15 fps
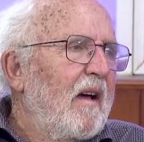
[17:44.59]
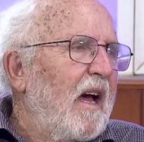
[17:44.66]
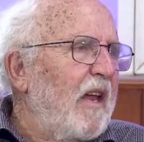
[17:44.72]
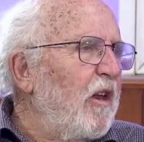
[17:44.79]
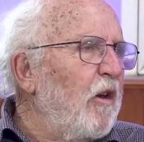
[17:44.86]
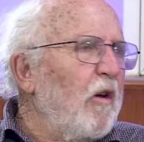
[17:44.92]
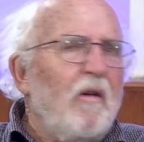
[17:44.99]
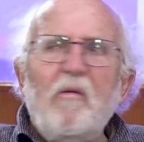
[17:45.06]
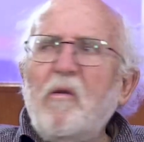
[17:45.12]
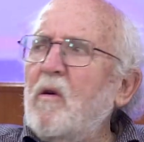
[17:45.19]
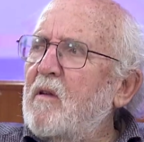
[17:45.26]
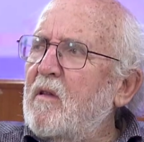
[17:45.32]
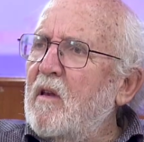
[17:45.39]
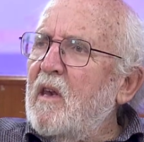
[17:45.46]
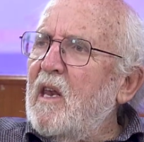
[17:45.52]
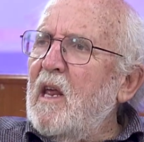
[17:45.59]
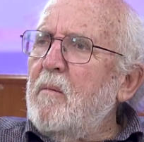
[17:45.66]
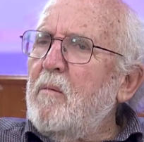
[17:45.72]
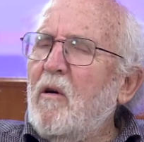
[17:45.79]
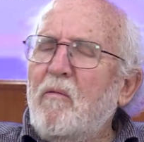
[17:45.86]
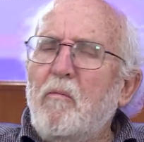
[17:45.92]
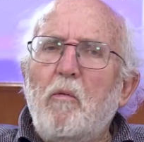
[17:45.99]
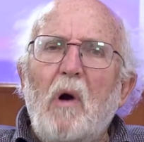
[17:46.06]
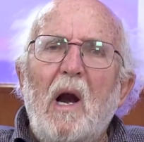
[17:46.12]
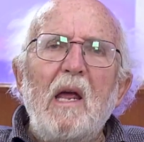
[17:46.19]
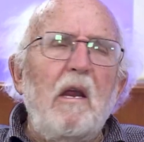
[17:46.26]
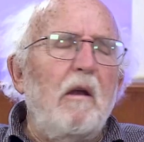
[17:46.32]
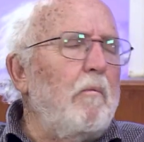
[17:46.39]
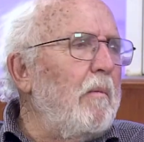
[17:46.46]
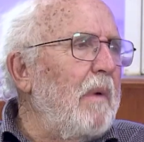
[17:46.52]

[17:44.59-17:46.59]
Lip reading: I don't know if the name of Brian